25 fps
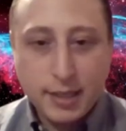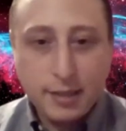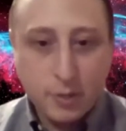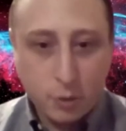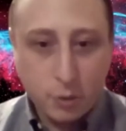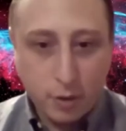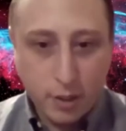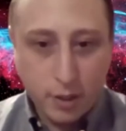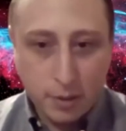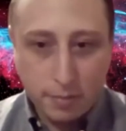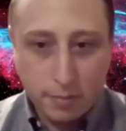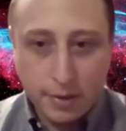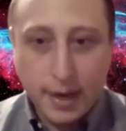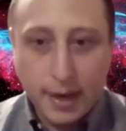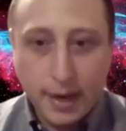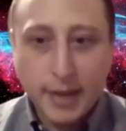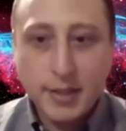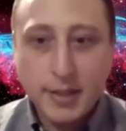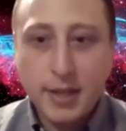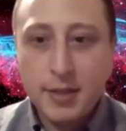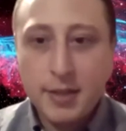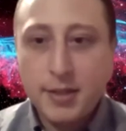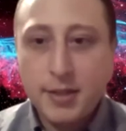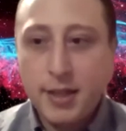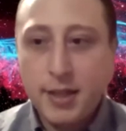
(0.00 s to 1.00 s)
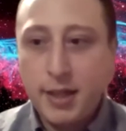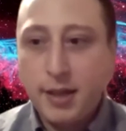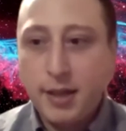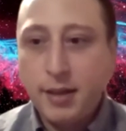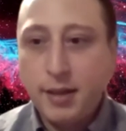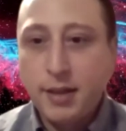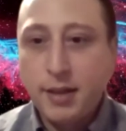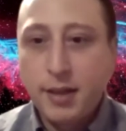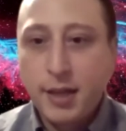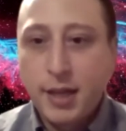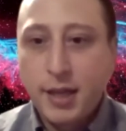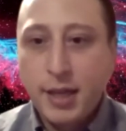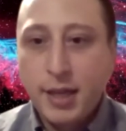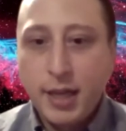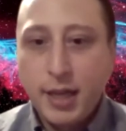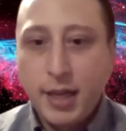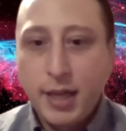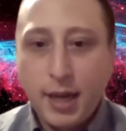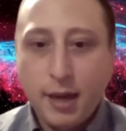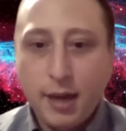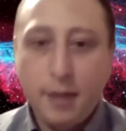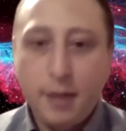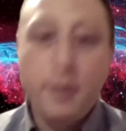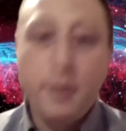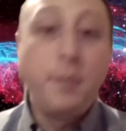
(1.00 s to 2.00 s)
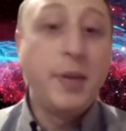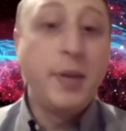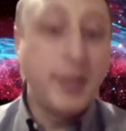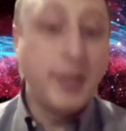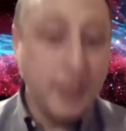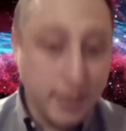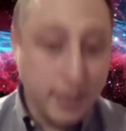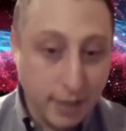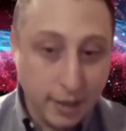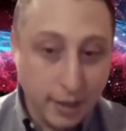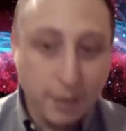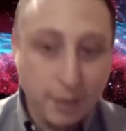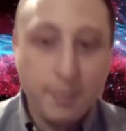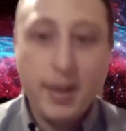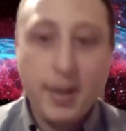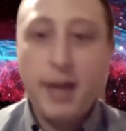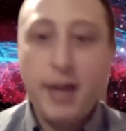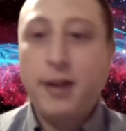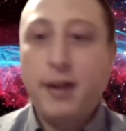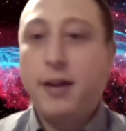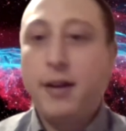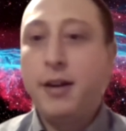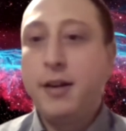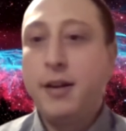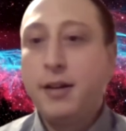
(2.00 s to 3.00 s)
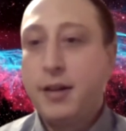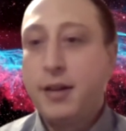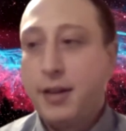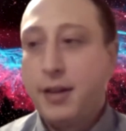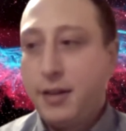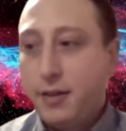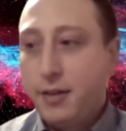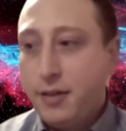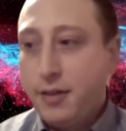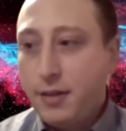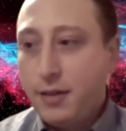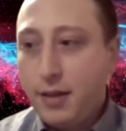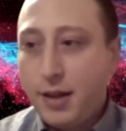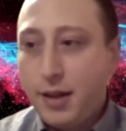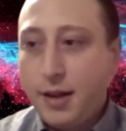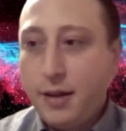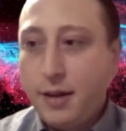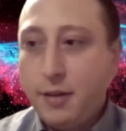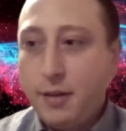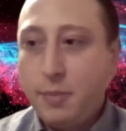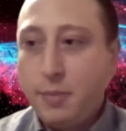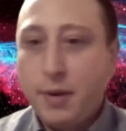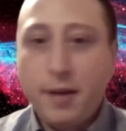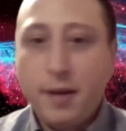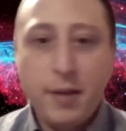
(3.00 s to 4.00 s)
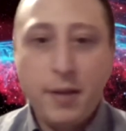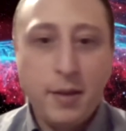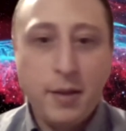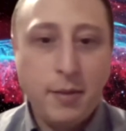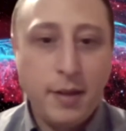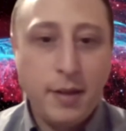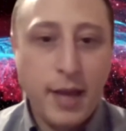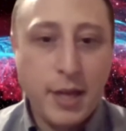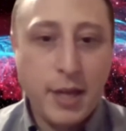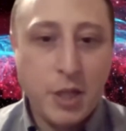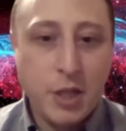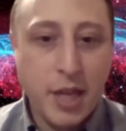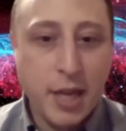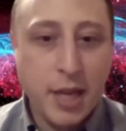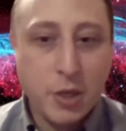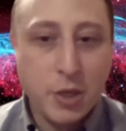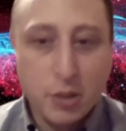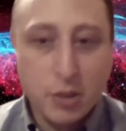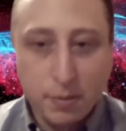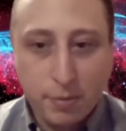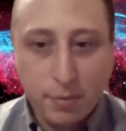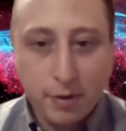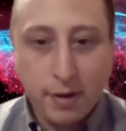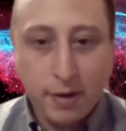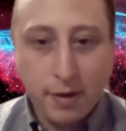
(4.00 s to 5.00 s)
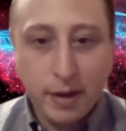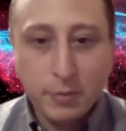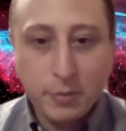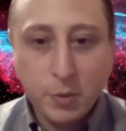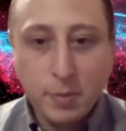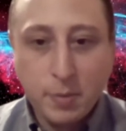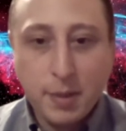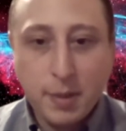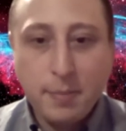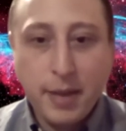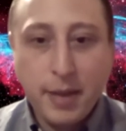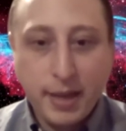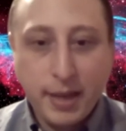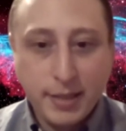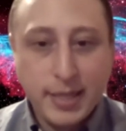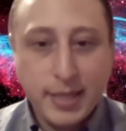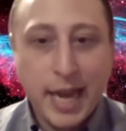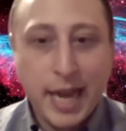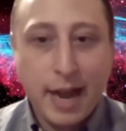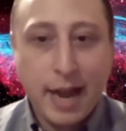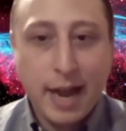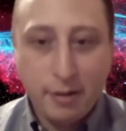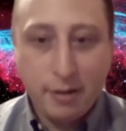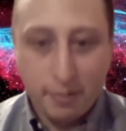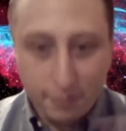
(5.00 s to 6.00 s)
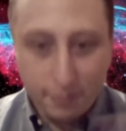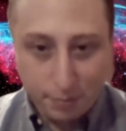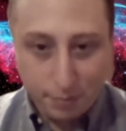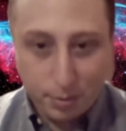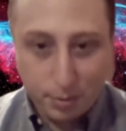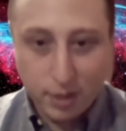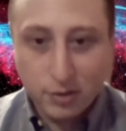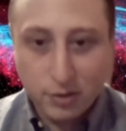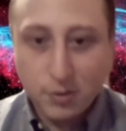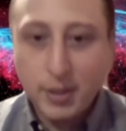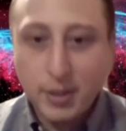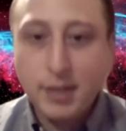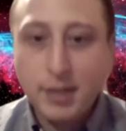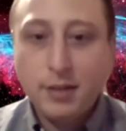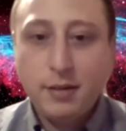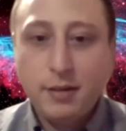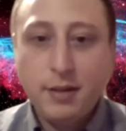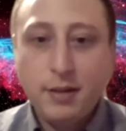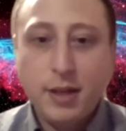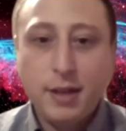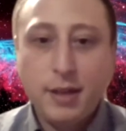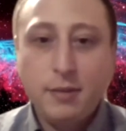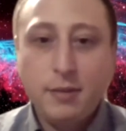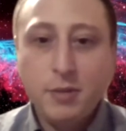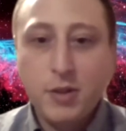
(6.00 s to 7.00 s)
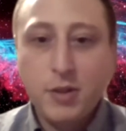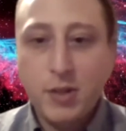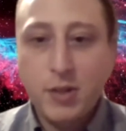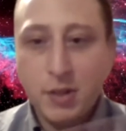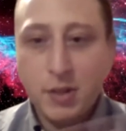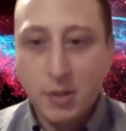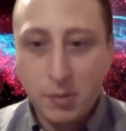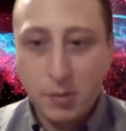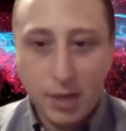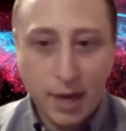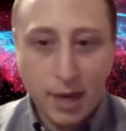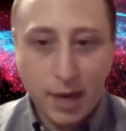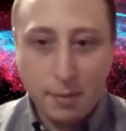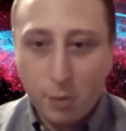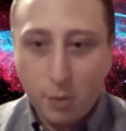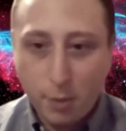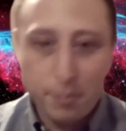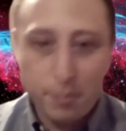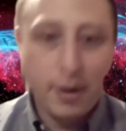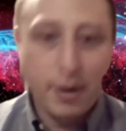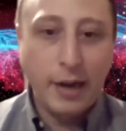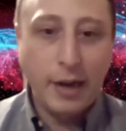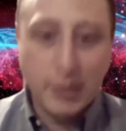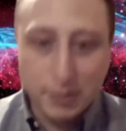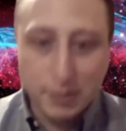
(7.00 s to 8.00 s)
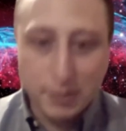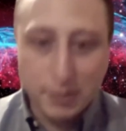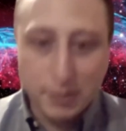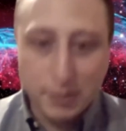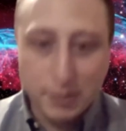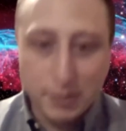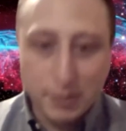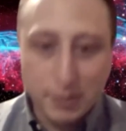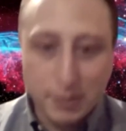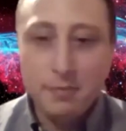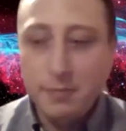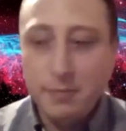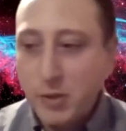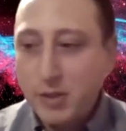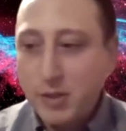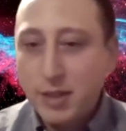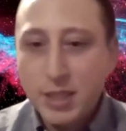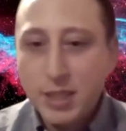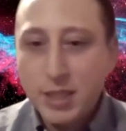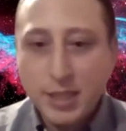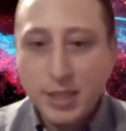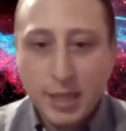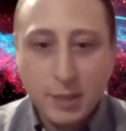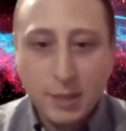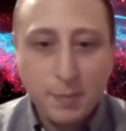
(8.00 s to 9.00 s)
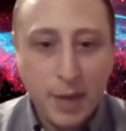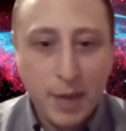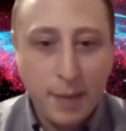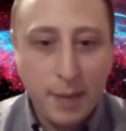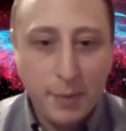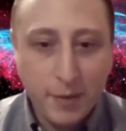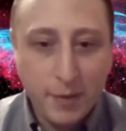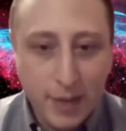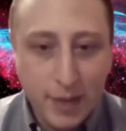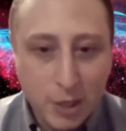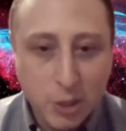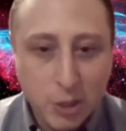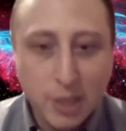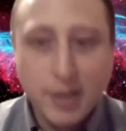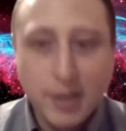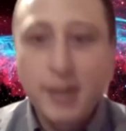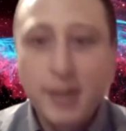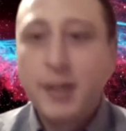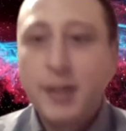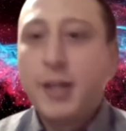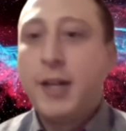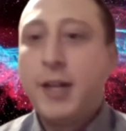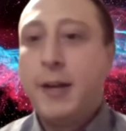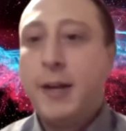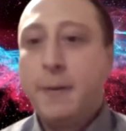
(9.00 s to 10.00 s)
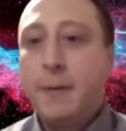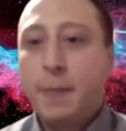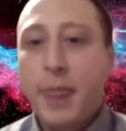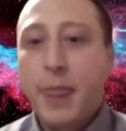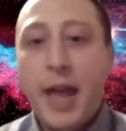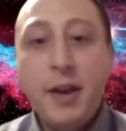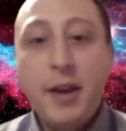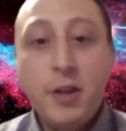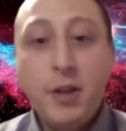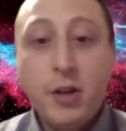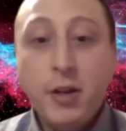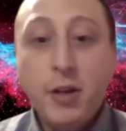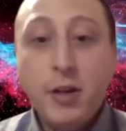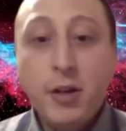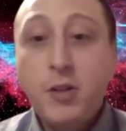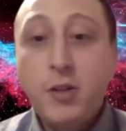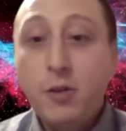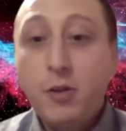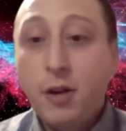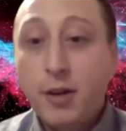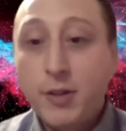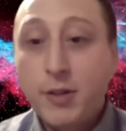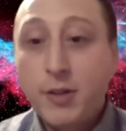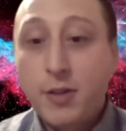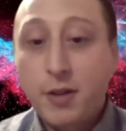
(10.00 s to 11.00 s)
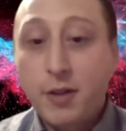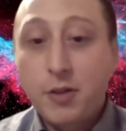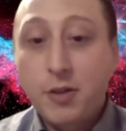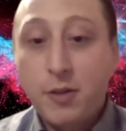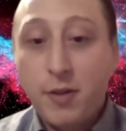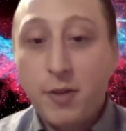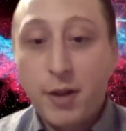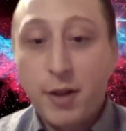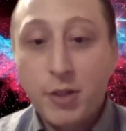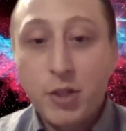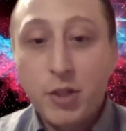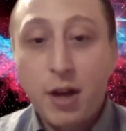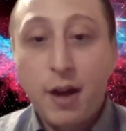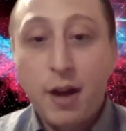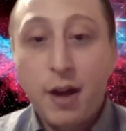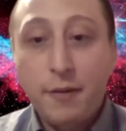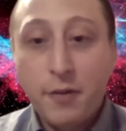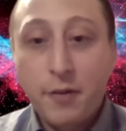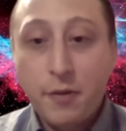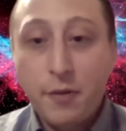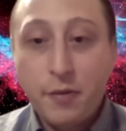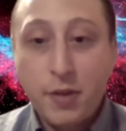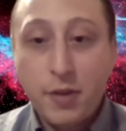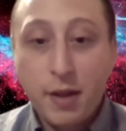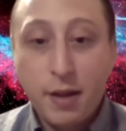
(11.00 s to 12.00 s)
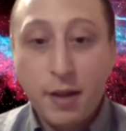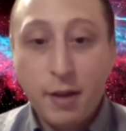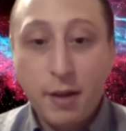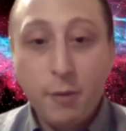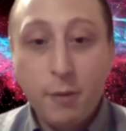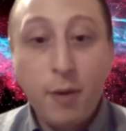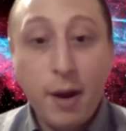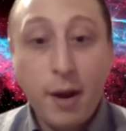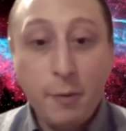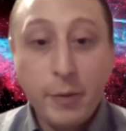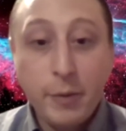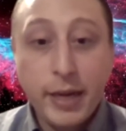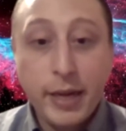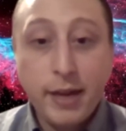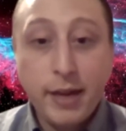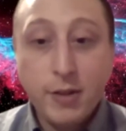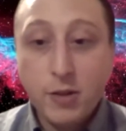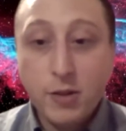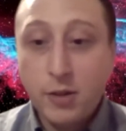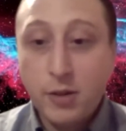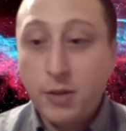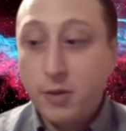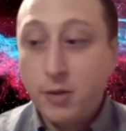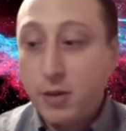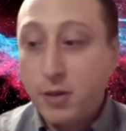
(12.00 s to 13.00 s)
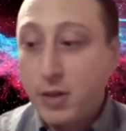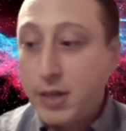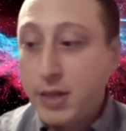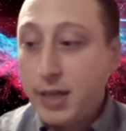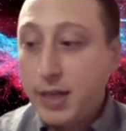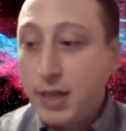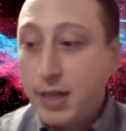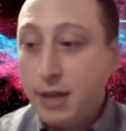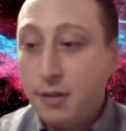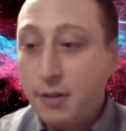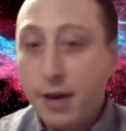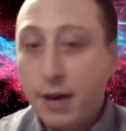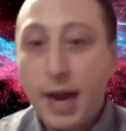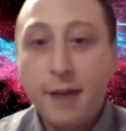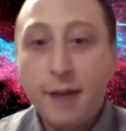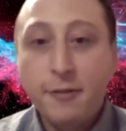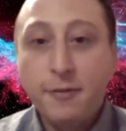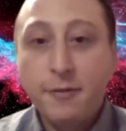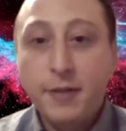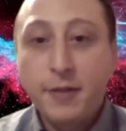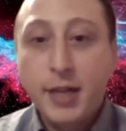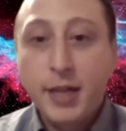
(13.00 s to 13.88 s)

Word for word: storage and processing, uh, the business incubator. Uh, probably the educational programs would be based out of Brunswick, um, just because kind of more proximal to most of the state's population. And you could do horizontal launch off of the runway. So you could either have